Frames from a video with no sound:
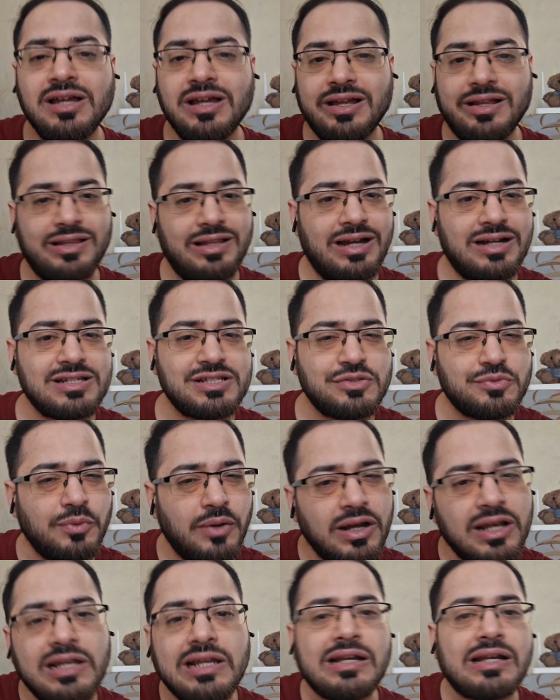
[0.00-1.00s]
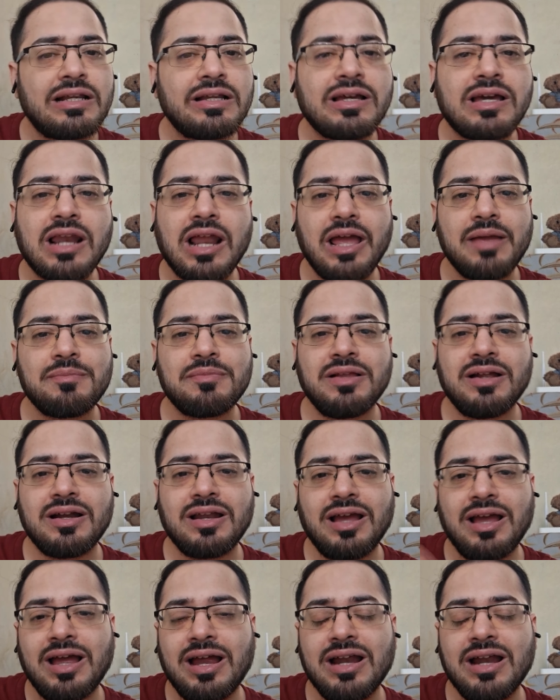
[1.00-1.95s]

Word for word: and that is one little gripe that i